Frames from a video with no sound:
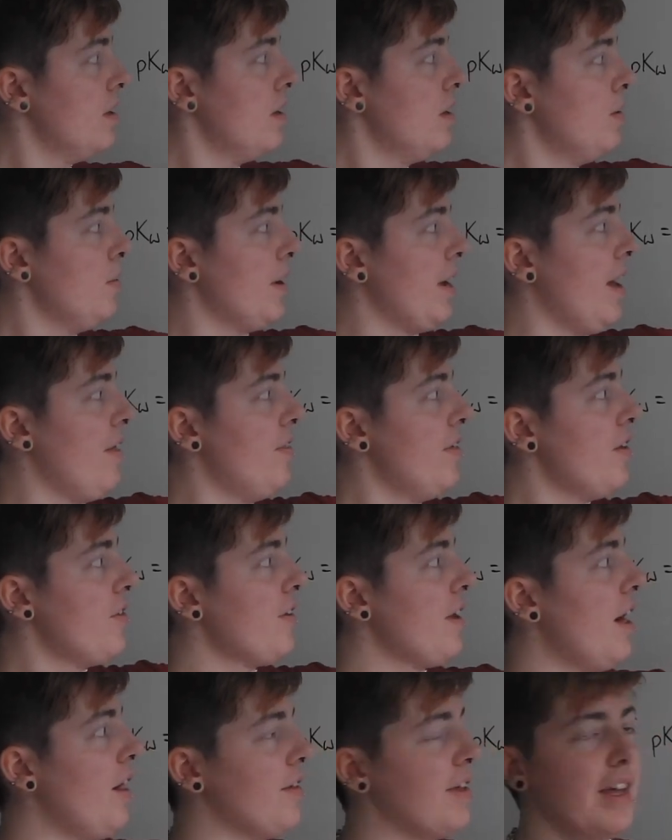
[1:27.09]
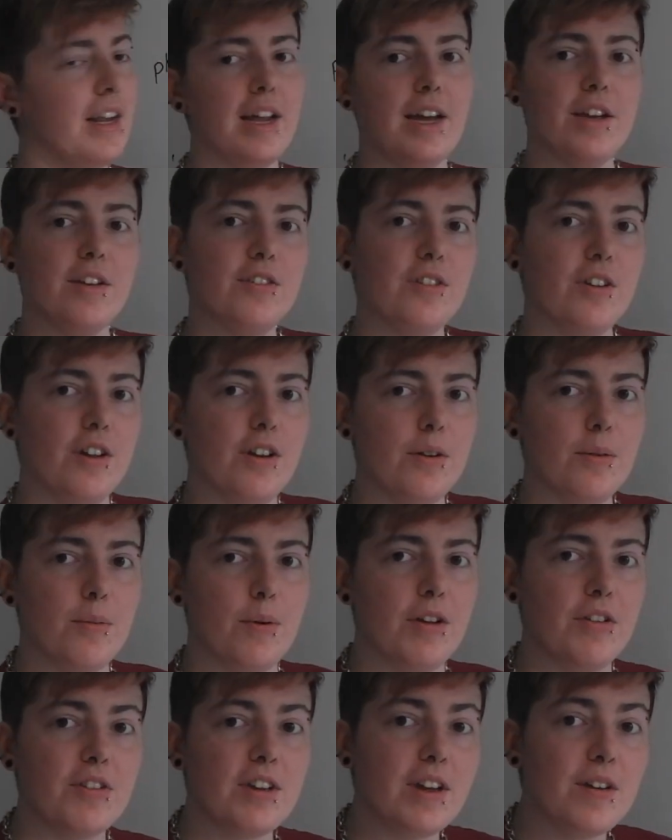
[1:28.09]
we get this calculation
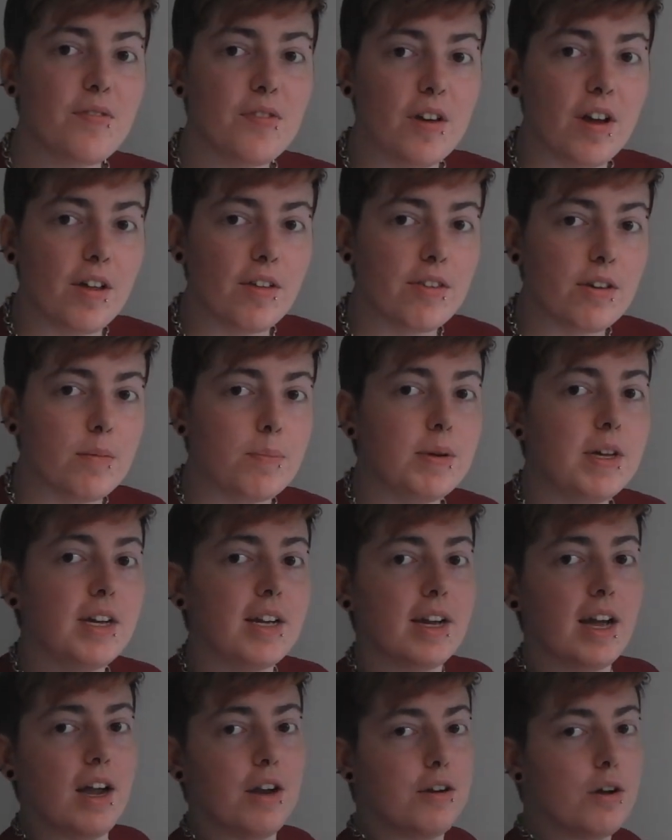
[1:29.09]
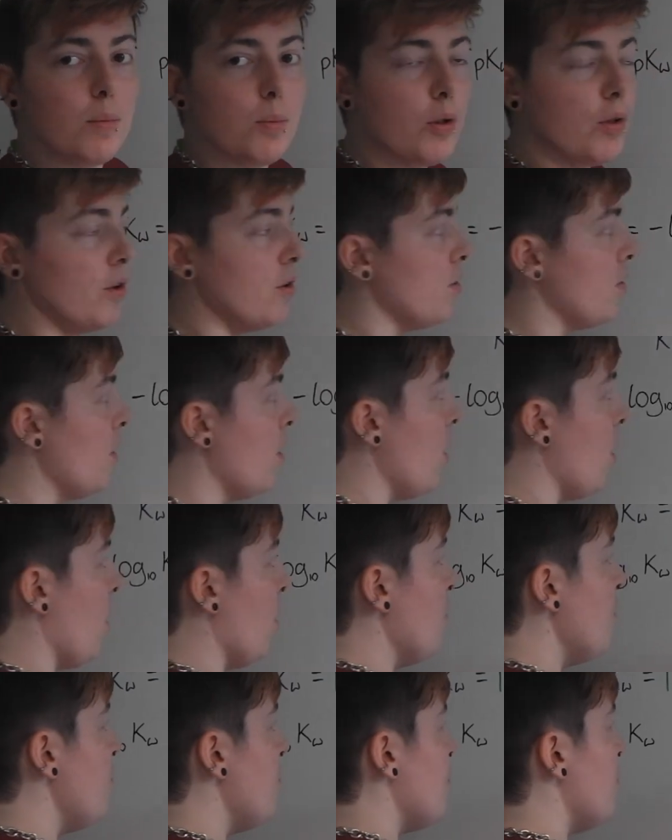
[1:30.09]
which gives us a pKw
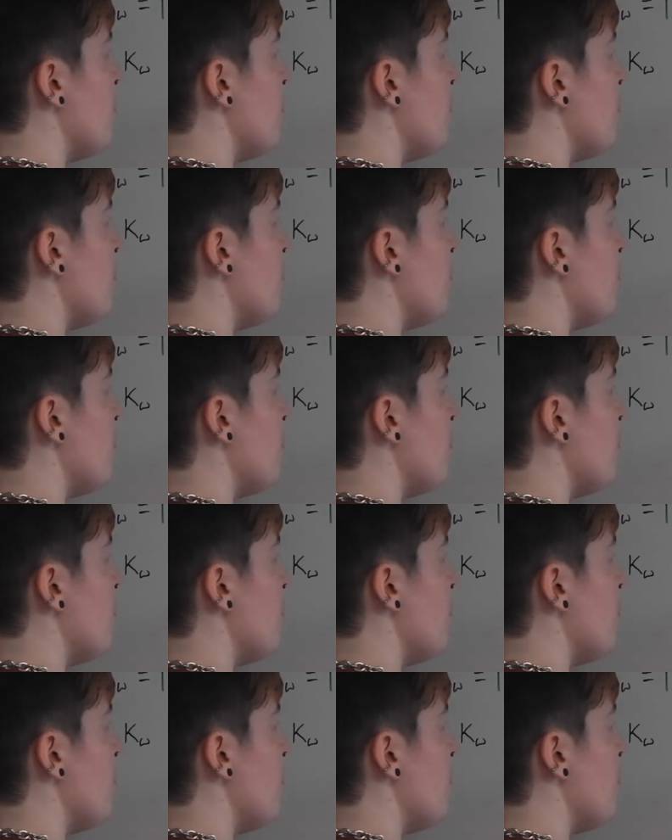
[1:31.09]
of